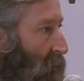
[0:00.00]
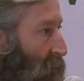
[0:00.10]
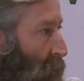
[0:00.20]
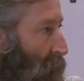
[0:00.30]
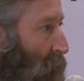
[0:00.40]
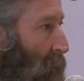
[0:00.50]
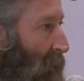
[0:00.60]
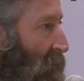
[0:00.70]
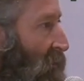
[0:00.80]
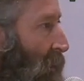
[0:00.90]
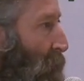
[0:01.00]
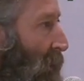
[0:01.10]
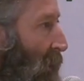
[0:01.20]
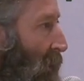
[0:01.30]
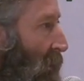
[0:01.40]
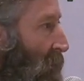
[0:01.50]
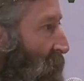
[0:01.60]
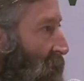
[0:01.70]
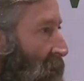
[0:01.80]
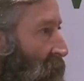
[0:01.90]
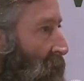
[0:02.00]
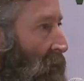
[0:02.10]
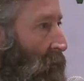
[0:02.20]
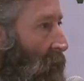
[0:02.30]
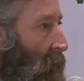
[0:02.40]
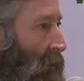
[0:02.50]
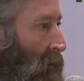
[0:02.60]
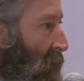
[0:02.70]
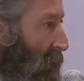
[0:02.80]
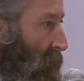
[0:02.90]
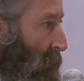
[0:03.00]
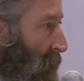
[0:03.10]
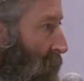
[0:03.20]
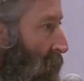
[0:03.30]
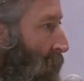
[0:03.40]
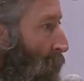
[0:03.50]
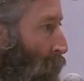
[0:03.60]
So if you have a CPA that's giving you a heartache about